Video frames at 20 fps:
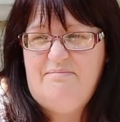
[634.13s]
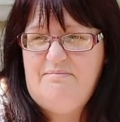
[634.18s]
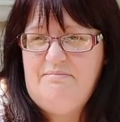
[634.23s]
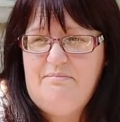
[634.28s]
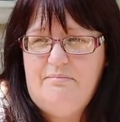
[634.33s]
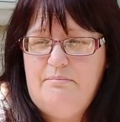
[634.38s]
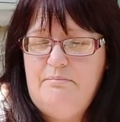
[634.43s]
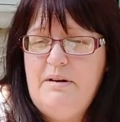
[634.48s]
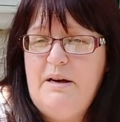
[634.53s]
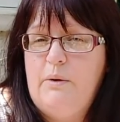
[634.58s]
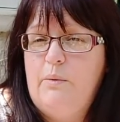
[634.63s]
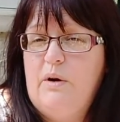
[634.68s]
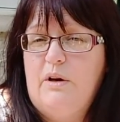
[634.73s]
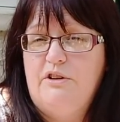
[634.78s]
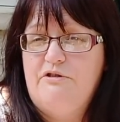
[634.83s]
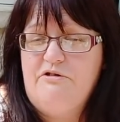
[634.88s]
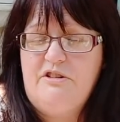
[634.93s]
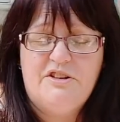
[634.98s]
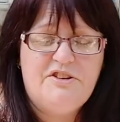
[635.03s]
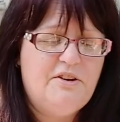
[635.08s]
MIG
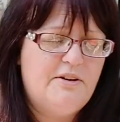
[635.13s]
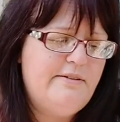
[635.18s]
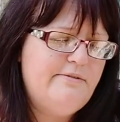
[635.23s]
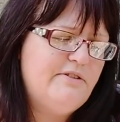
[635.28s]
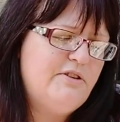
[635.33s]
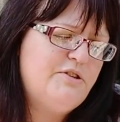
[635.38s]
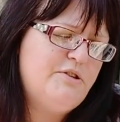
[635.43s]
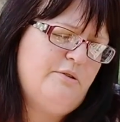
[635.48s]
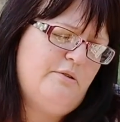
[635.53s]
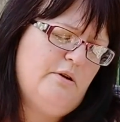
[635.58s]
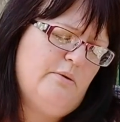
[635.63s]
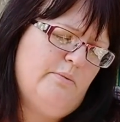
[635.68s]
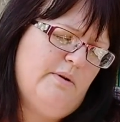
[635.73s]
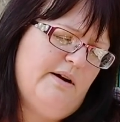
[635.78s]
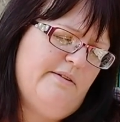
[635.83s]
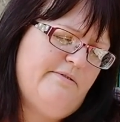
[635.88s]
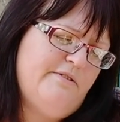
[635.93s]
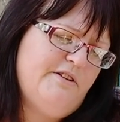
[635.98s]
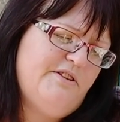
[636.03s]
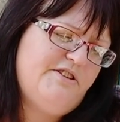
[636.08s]
welder and a diving suit or
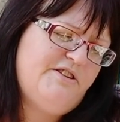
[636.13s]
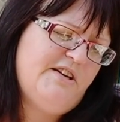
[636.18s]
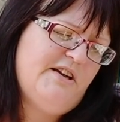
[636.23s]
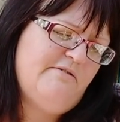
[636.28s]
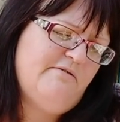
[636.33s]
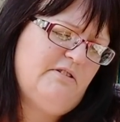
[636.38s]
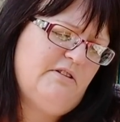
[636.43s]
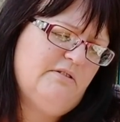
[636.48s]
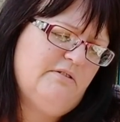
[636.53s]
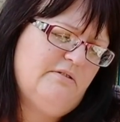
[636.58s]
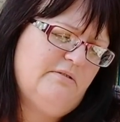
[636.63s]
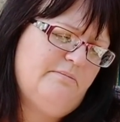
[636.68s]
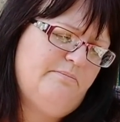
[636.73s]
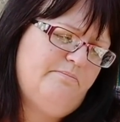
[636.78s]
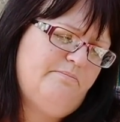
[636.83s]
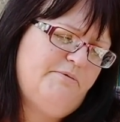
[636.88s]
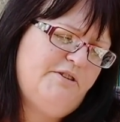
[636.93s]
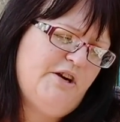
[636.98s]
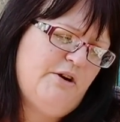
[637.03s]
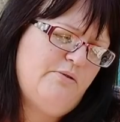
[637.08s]
whatever the general
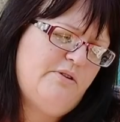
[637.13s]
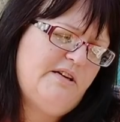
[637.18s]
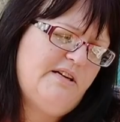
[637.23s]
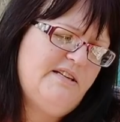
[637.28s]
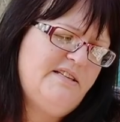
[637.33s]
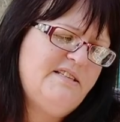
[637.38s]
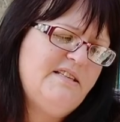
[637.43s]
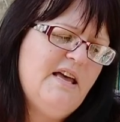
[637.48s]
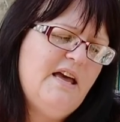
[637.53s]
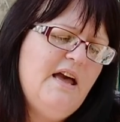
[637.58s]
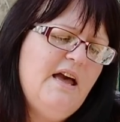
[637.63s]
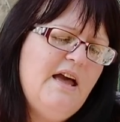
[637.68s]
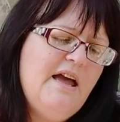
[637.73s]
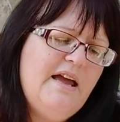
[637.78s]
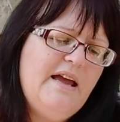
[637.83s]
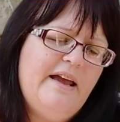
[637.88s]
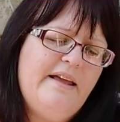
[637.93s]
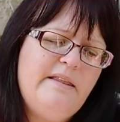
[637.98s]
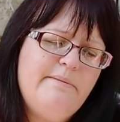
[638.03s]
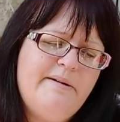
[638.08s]
joke is,
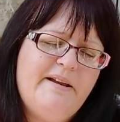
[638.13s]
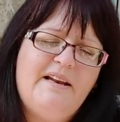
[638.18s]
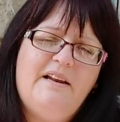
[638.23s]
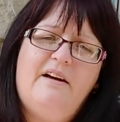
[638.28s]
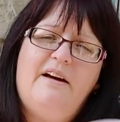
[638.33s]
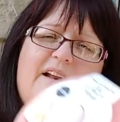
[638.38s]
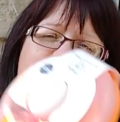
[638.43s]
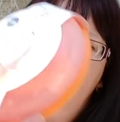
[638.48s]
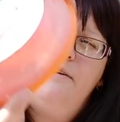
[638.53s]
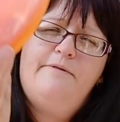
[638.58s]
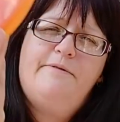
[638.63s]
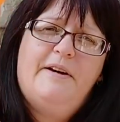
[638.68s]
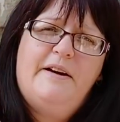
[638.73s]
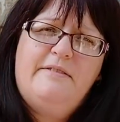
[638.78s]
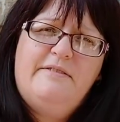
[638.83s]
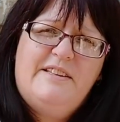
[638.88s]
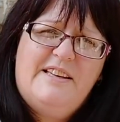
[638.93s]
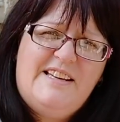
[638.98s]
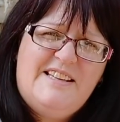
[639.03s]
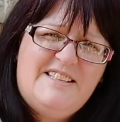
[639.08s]
in the middle aisle I
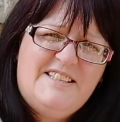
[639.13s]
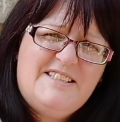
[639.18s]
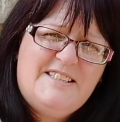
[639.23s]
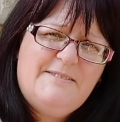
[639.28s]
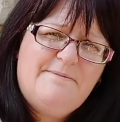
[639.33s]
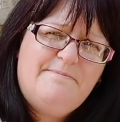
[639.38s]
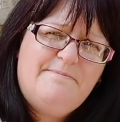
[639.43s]
found this.